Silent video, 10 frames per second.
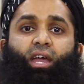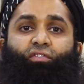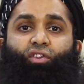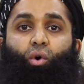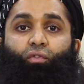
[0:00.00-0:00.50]

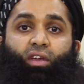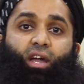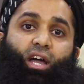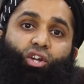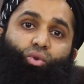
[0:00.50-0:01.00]
give
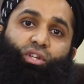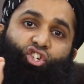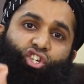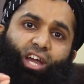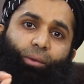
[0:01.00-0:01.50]
tawfiq to the
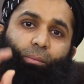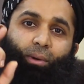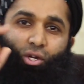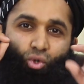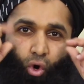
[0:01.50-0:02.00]
Shia
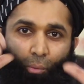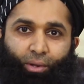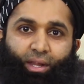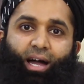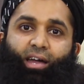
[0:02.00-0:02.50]
public to
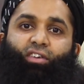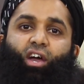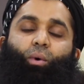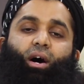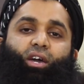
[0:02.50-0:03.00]
open the eyes.
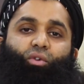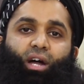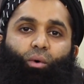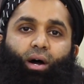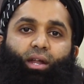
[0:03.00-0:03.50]
Wa akhir
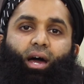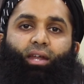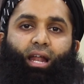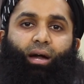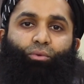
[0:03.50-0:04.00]
da'wana
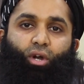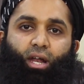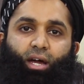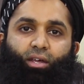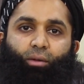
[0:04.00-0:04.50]
and
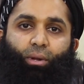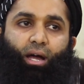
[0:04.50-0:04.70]
alhamdulillahi rabbil